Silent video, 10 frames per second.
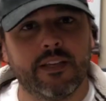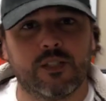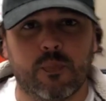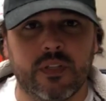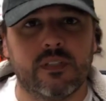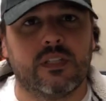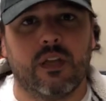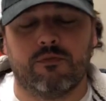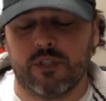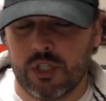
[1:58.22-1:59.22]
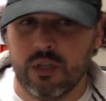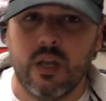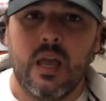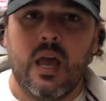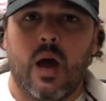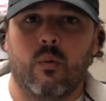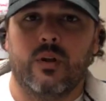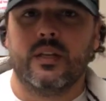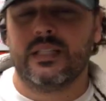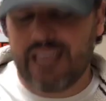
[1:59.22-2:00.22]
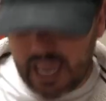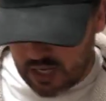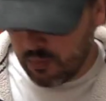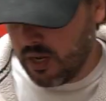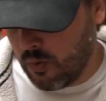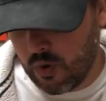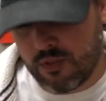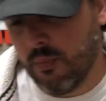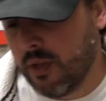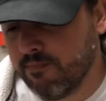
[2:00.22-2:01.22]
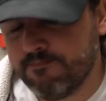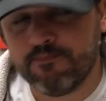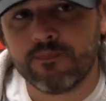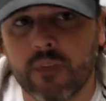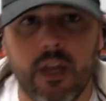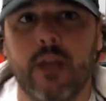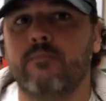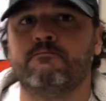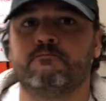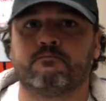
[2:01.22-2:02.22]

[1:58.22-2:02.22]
like spitting stuff at you. I want you to take a minute with me, okay?